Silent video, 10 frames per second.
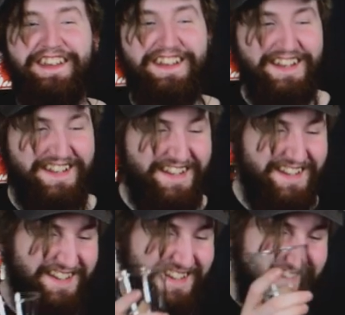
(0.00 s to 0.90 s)

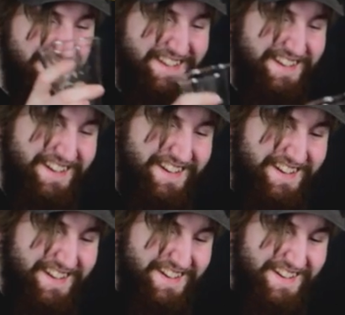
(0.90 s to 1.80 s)

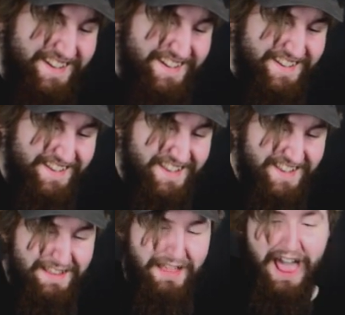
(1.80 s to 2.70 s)

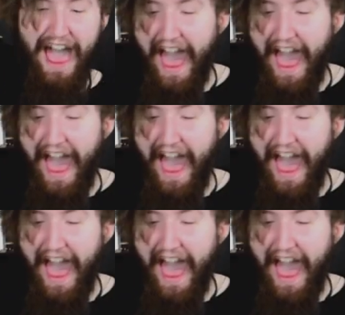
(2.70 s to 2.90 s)
[no speech]